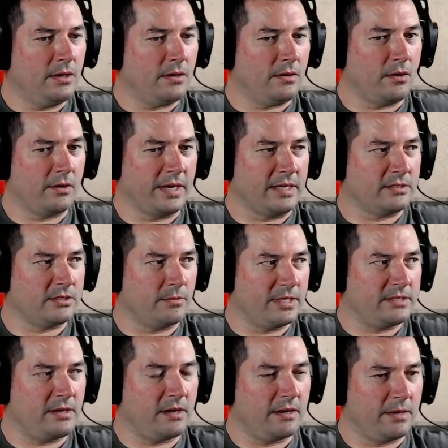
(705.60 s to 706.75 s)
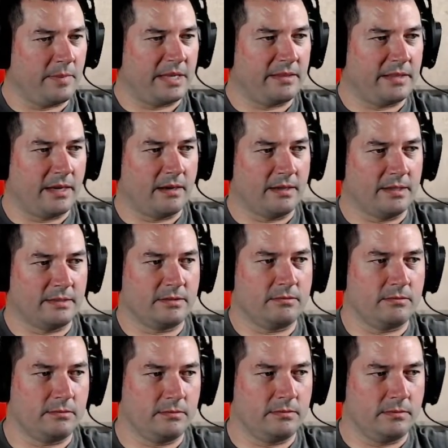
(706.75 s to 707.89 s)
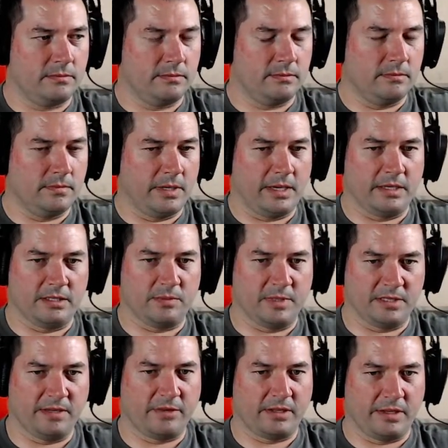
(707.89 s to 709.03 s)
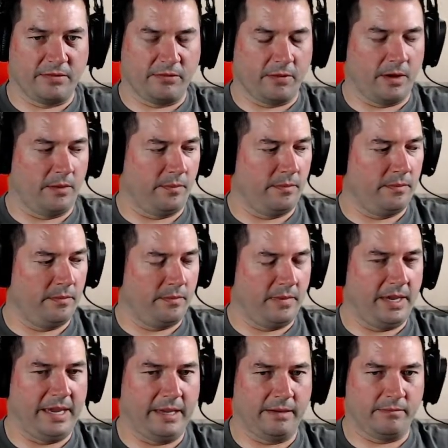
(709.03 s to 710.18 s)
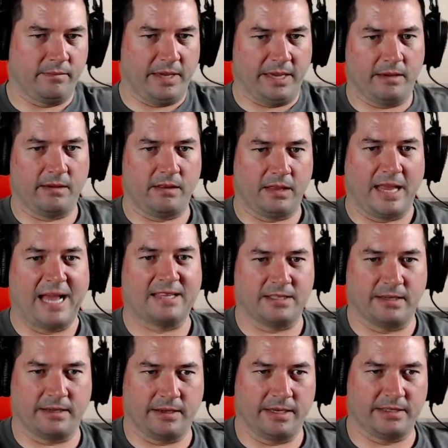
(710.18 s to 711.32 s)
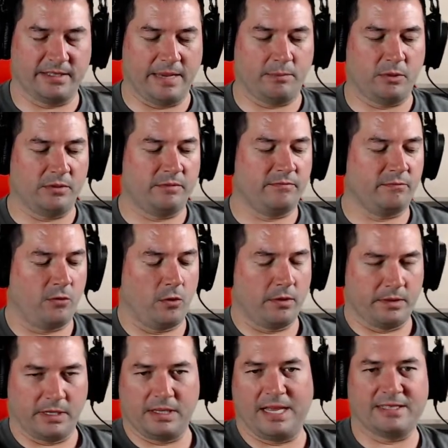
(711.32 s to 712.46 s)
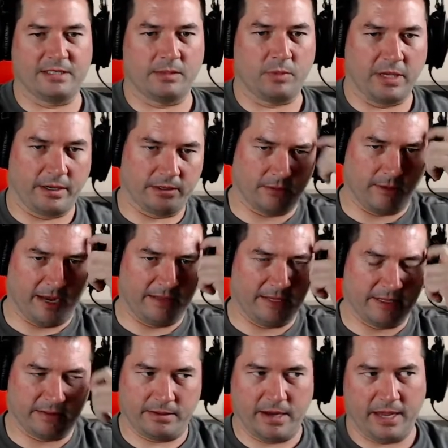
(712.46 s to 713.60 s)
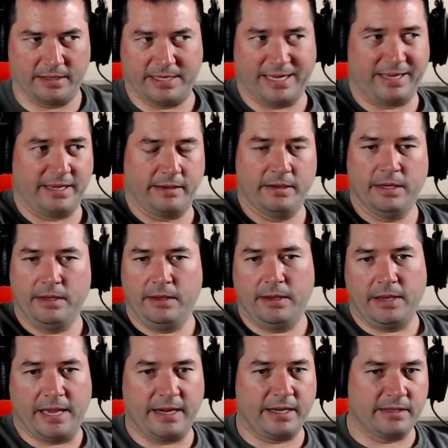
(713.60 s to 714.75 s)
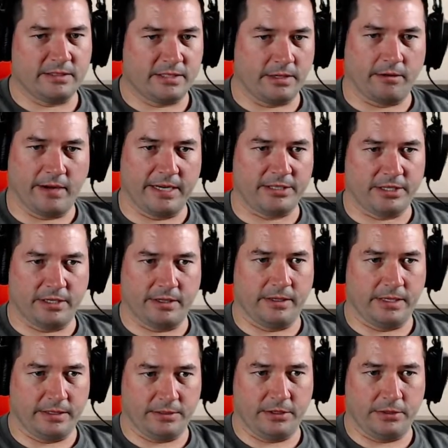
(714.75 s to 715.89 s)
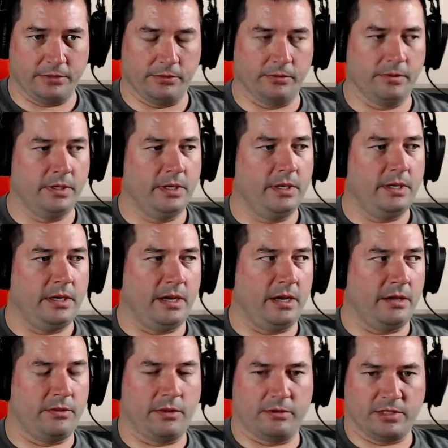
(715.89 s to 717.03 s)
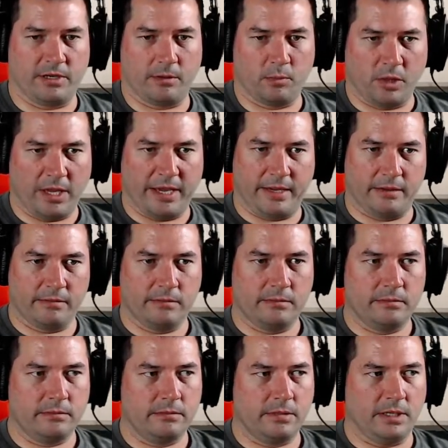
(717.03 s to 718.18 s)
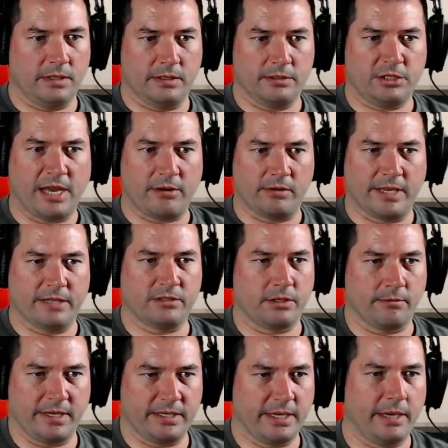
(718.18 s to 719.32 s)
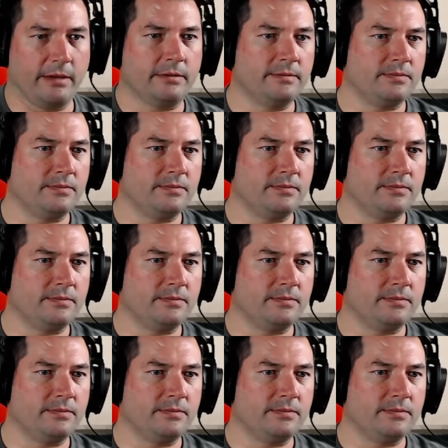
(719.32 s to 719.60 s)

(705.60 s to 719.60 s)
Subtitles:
Okay, so what he's talking about there is specifically from a classic example for the classic players, right? It's not taking any consideration into those that are playing Shadowlands or retail.